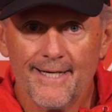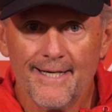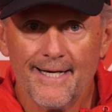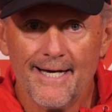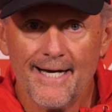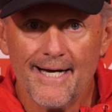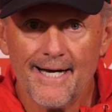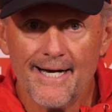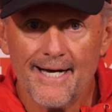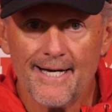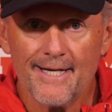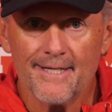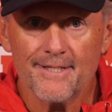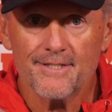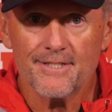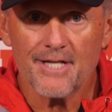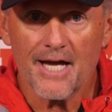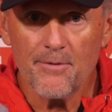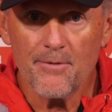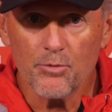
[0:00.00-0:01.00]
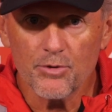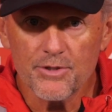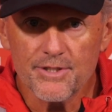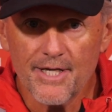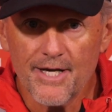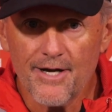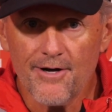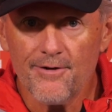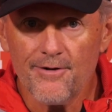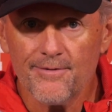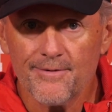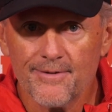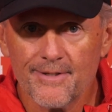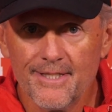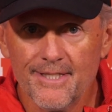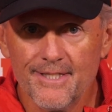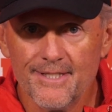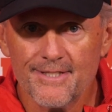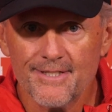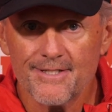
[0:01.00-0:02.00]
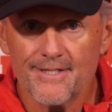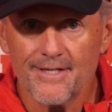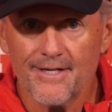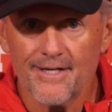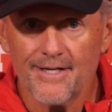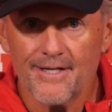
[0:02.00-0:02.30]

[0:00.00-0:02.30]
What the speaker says: Time will tell. He's